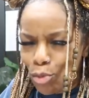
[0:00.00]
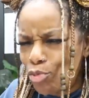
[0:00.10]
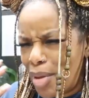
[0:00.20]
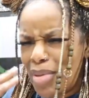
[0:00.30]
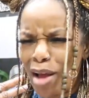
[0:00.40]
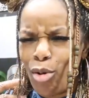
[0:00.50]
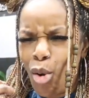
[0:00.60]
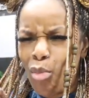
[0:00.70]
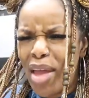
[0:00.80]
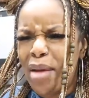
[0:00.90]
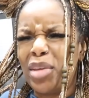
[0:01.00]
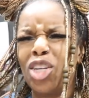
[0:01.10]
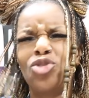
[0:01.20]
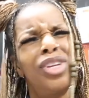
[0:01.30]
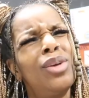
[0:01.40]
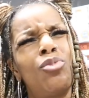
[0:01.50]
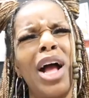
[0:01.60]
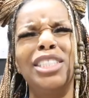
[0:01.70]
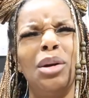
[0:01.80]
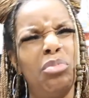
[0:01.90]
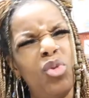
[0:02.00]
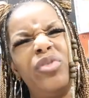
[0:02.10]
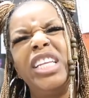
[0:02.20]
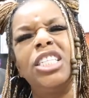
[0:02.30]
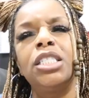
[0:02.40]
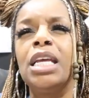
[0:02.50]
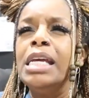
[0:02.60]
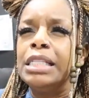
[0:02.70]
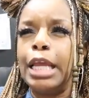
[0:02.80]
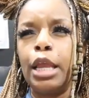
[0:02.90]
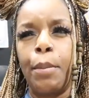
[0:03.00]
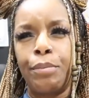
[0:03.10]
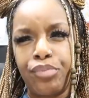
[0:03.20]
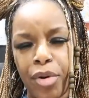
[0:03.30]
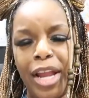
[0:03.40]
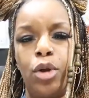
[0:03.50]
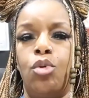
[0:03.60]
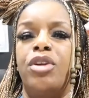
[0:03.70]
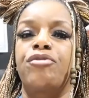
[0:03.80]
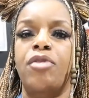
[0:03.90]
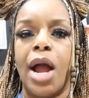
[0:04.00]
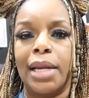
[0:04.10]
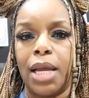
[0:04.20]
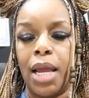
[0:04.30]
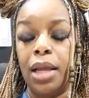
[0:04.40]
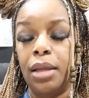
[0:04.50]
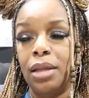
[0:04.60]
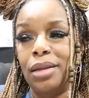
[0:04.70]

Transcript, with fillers: So maybe I'll come home and have me a treat and watch a movie. Just take a break on a Friday.